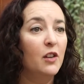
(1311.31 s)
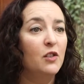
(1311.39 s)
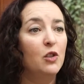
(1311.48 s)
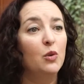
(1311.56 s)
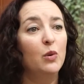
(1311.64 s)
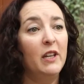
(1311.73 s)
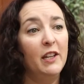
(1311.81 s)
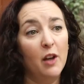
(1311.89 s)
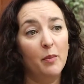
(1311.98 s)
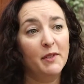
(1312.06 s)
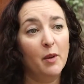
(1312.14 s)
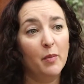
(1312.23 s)
to heat
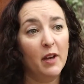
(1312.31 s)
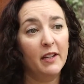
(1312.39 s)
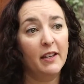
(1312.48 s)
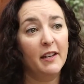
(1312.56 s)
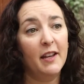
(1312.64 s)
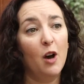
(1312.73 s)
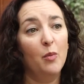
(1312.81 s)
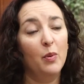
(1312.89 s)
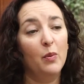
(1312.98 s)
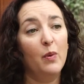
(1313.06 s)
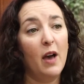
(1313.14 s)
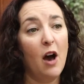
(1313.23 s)
up somebody and help
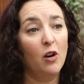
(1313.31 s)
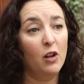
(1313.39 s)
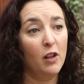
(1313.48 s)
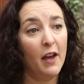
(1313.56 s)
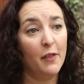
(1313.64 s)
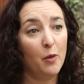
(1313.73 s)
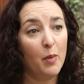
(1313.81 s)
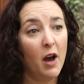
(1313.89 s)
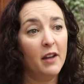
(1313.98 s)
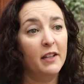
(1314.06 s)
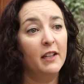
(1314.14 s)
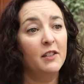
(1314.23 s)
alkaline their
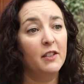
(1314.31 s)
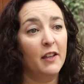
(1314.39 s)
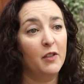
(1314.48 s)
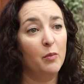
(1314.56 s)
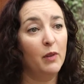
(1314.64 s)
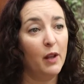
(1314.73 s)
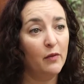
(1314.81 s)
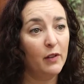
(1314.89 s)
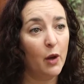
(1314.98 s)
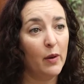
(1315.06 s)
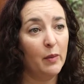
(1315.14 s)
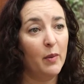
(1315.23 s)
body, to get the blood
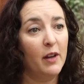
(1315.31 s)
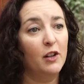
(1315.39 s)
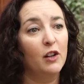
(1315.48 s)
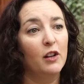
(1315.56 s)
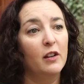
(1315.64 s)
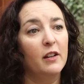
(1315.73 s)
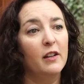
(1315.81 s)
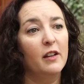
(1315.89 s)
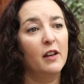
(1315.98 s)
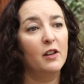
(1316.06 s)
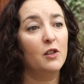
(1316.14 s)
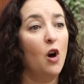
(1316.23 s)
flowing better.
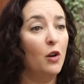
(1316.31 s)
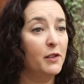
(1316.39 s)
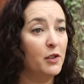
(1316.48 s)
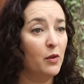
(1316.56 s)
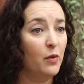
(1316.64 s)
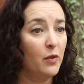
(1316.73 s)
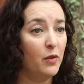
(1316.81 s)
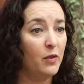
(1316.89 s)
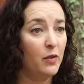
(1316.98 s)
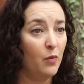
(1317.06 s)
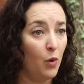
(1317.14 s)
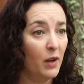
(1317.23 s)
It also
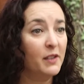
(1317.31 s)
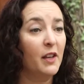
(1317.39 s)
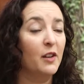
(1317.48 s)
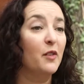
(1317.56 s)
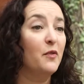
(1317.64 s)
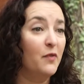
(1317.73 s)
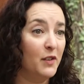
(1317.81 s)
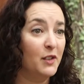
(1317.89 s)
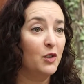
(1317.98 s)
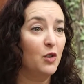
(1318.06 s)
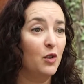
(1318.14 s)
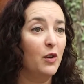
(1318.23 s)
works on a
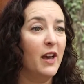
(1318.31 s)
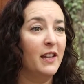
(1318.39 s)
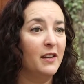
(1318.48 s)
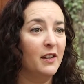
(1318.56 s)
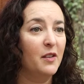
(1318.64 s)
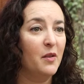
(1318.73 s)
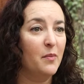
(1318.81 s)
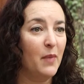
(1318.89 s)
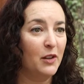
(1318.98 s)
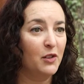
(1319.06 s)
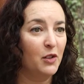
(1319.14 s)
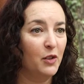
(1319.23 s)
physical and
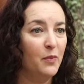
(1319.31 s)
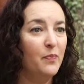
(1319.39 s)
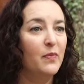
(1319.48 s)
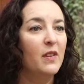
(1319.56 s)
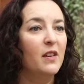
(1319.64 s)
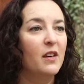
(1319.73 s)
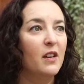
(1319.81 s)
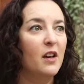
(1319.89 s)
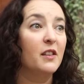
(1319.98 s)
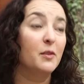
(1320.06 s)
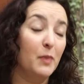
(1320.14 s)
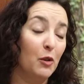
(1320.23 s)
mental,
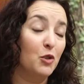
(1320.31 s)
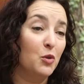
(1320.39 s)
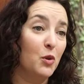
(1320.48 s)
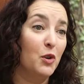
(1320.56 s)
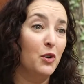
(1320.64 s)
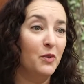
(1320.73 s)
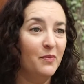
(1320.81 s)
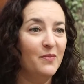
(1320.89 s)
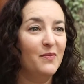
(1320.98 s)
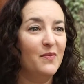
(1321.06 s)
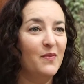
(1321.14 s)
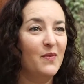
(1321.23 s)
spiritual
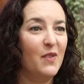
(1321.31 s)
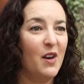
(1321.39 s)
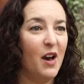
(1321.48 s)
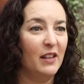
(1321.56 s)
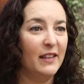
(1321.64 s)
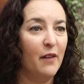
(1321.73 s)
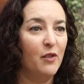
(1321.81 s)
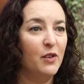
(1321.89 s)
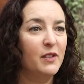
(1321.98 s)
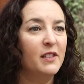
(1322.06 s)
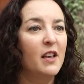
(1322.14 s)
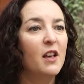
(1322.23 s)

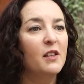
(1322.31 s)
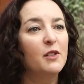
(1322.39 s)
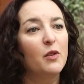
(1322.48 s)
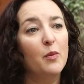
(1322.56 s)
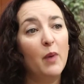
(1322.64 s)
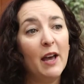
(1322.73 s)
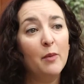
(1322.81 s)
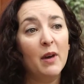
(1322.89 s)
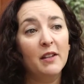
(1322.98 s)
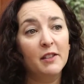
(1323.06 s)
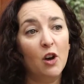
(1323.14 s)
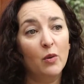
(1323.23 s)
levels. So the
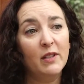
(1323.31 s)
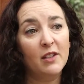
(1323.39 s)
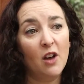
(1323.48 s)
biomat is always